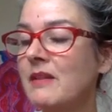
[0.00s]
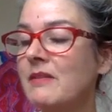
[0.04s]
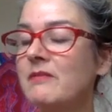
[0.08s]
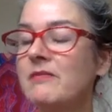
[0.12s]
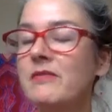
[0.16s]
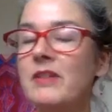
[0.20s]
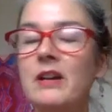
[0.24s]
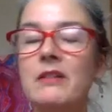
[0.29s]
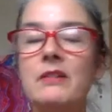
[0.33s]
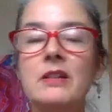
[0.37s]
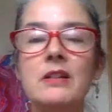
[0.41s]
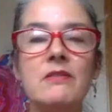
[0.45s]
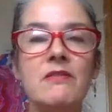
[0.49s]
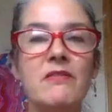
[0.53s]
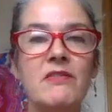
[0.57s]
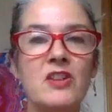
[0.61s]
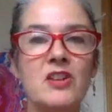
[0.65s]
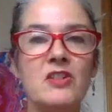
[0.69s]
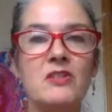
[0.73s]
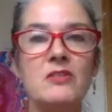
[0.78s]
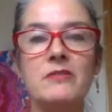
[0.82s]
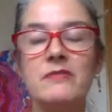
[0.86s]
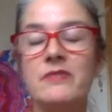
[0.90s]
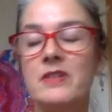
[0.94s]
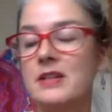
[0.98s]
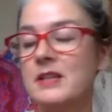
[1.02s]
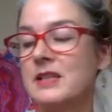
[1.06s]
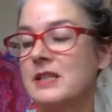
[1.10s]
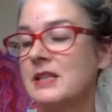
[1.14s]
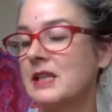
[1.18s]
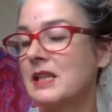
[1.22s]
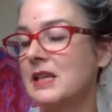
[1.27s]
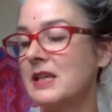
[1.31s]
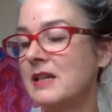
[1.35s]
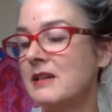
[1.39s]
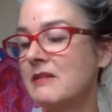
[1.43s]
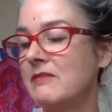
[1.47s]
Very few of us
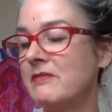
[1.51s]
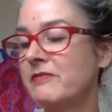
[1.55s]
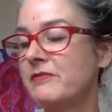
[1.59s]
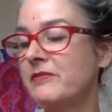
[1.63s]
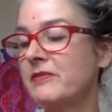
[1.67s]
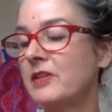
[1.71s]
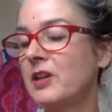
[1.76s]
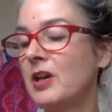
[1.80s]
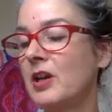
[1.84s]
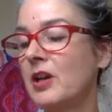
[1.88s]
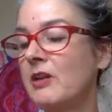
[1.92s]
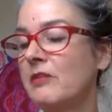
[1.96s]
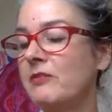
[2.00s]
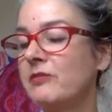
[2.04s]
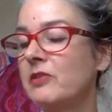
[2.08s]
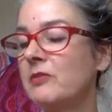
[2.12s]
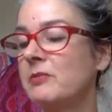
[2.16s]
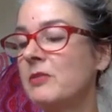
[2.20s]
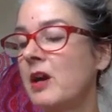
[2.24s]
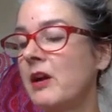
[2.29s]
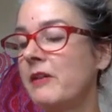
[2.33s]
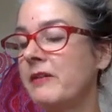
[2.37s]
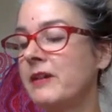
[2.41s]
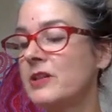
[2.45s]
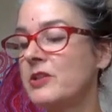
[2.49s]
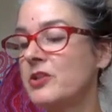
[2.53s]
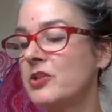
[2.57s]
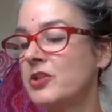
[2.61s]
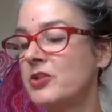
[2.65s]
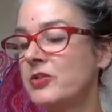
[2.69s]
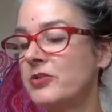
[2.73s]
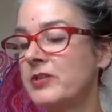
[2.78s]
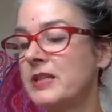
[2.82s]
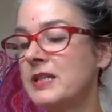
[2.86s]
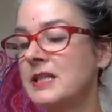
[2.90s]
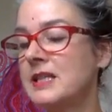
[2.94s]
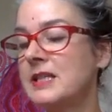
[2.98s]
live from our
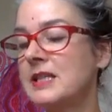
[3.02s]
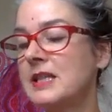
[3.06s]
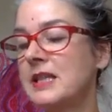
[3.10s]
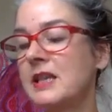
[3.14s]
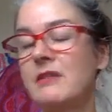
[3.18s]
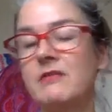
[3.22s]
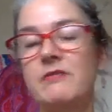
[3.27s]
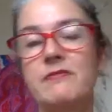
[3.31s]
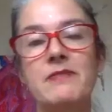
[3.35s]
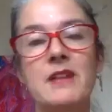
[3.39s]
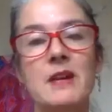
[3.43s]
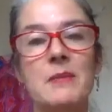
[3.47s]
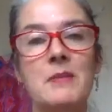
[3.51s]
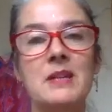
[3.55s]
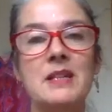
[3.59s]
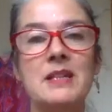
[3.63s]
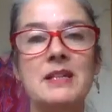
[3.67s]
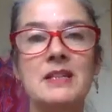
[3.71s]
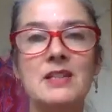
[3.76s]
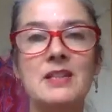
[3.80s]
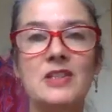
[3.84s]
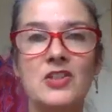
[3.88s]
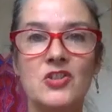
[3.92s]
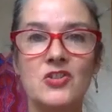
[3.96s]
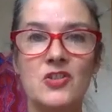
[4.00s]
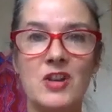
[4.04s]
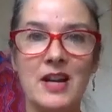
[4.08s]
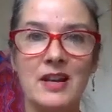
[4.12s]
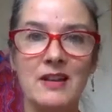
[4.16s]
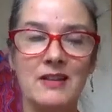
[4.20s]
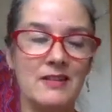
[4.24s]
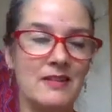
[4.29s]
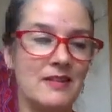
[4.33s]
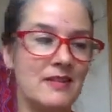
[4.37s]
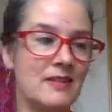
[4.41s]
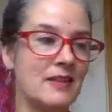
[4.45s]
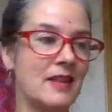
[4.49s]
intrinsic feminine
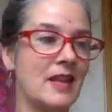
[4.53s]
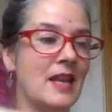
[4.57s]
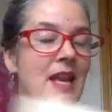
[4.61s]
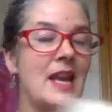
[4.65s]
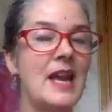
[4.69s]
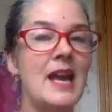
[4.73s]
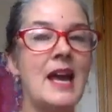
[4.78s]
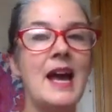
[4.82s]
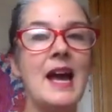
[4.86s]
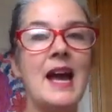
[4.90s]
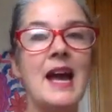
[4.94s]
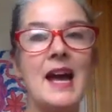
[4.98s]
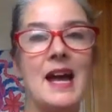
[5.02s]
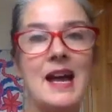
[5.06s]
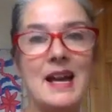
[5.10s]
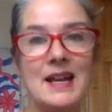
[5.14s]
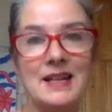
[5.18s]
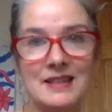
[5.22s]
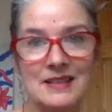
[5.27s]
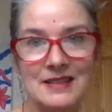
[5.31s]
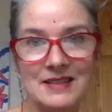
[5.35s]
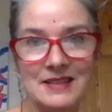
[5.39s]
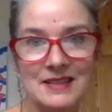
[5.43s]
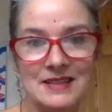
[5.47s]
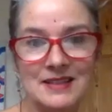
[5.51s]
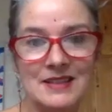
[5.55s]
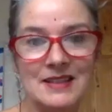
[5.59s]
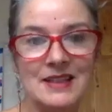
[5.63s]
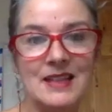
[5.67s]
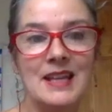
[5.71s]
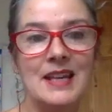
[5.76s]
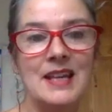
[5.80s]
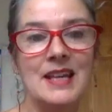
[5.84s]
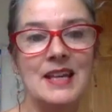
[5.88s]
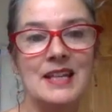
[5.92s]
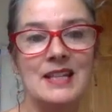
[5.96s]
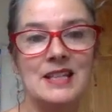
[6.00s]
strength and
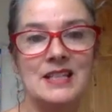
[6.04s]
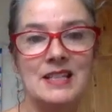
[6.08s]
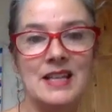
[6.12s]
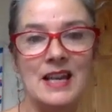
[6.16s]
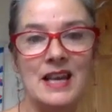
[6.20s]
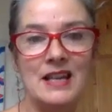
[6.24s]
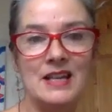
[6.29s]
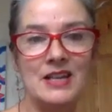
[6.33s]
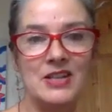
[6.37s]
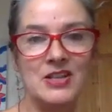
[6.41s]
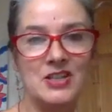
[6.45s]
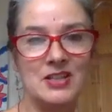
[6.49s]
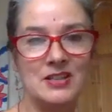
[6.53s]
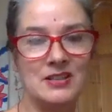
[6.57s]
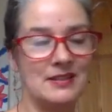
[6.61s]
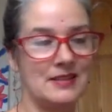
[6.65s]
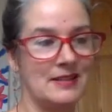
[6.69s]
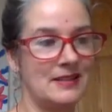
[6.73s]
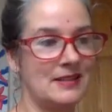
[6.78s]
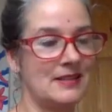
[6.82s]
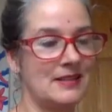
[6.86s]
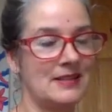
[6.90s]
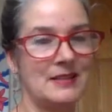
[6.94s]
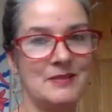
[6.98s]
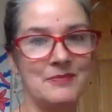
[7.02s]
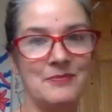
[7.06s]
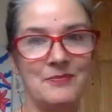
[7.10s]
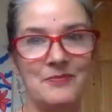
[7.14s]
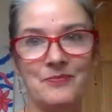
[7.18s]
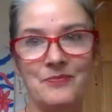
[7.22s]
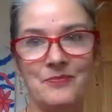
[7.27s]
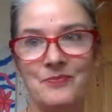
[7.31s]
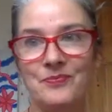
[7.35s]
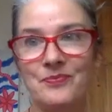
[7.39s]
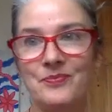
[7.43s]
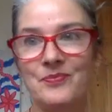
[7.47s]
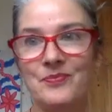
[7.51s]
intelligence.
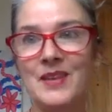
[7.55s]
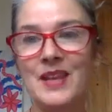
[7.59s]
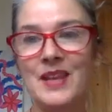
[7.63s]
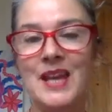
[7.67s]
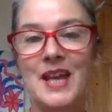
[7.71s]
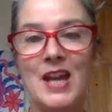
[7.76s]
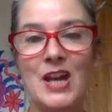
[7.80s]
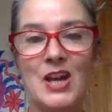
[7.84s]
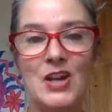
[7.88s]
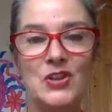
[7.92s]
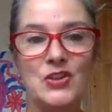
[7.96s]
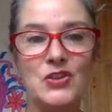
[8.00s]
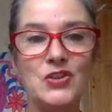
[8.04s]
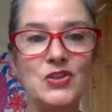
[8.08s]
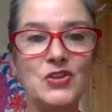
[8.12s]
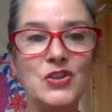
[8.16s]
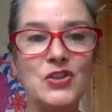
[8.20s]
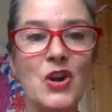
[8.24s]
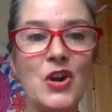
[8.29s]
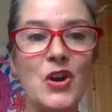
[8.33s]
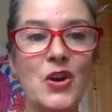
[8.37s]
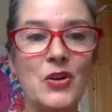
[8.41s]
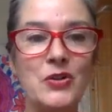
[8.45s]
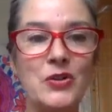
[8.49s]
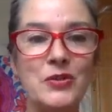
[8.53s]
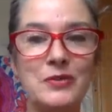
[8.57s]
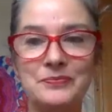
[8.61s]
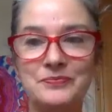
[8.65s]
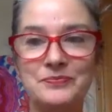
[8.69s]
So,